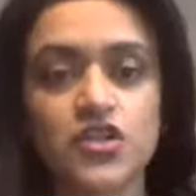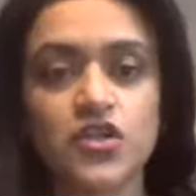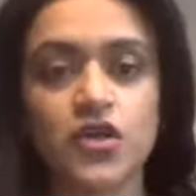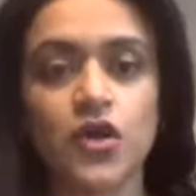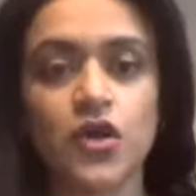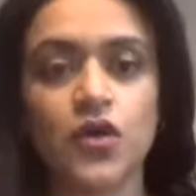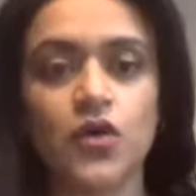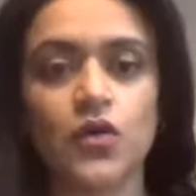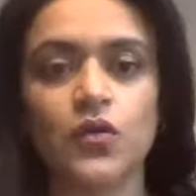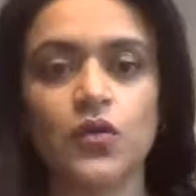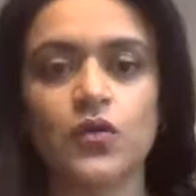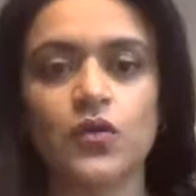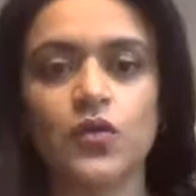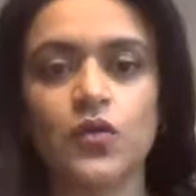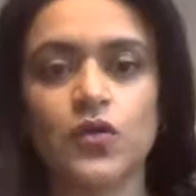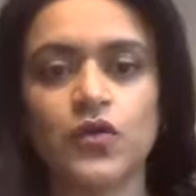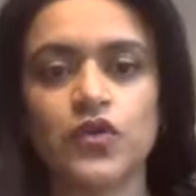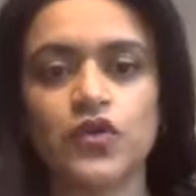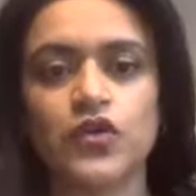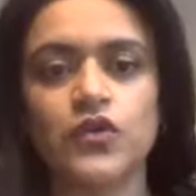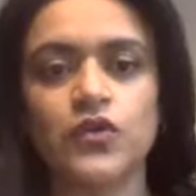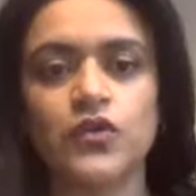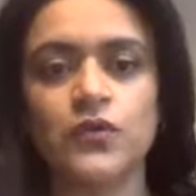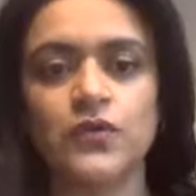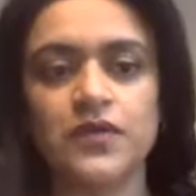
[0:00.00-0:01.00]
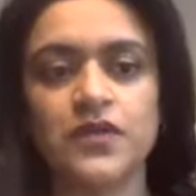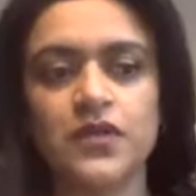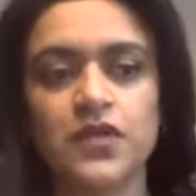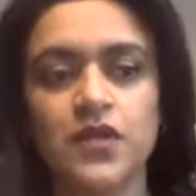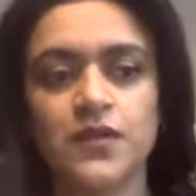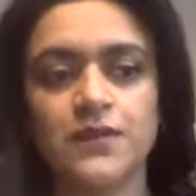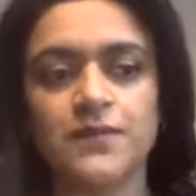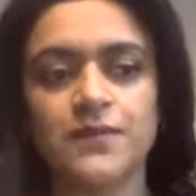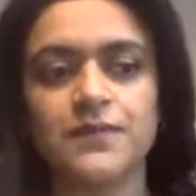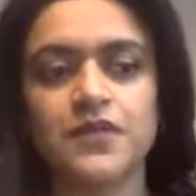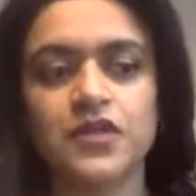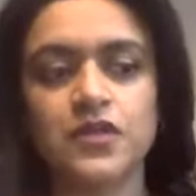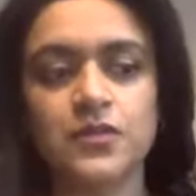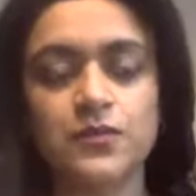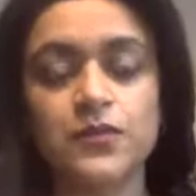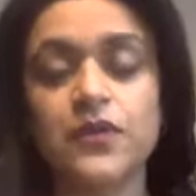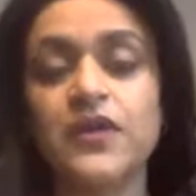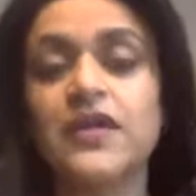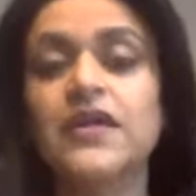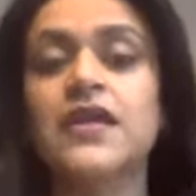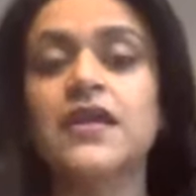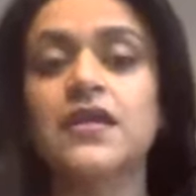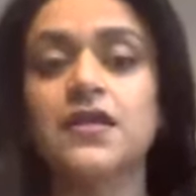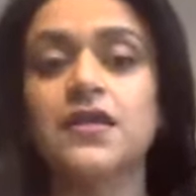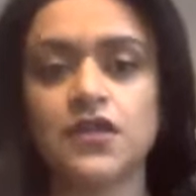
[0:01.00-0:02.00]
a goal or you
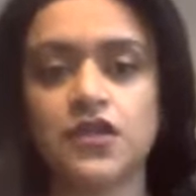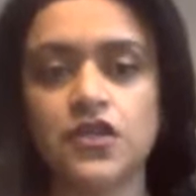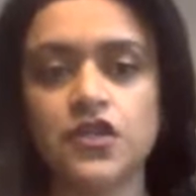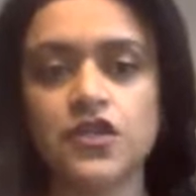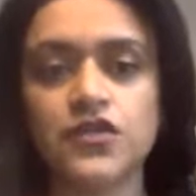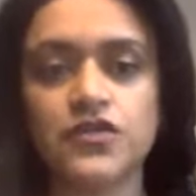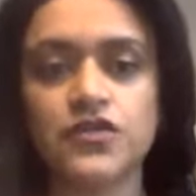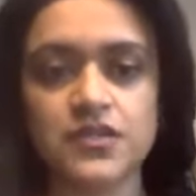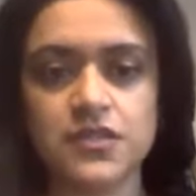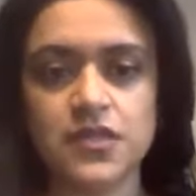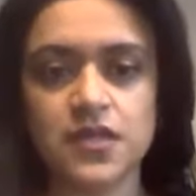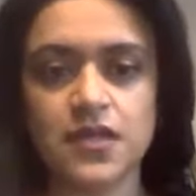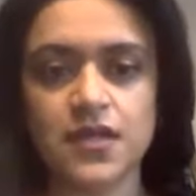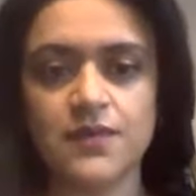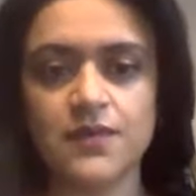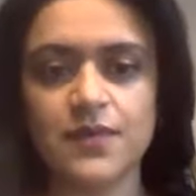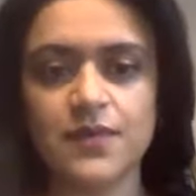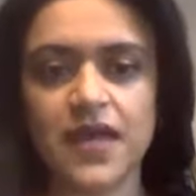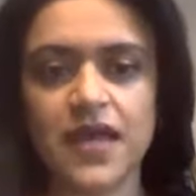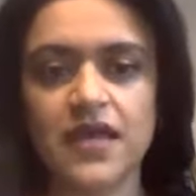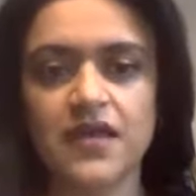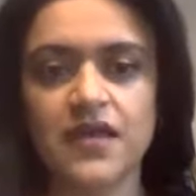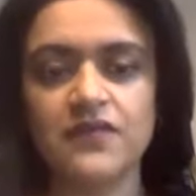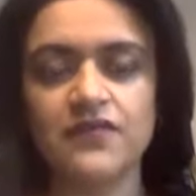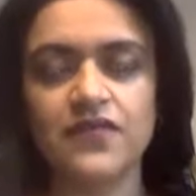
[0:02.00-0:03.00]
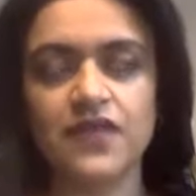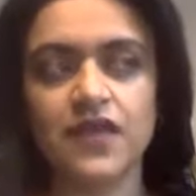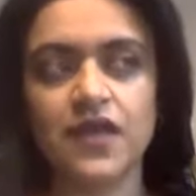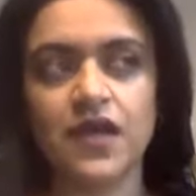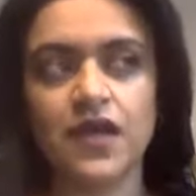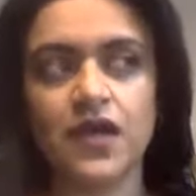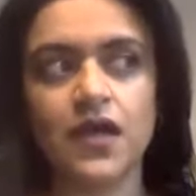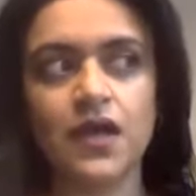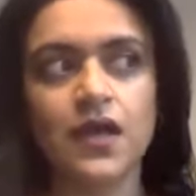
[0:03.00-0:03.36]
bring in a new desired behavior,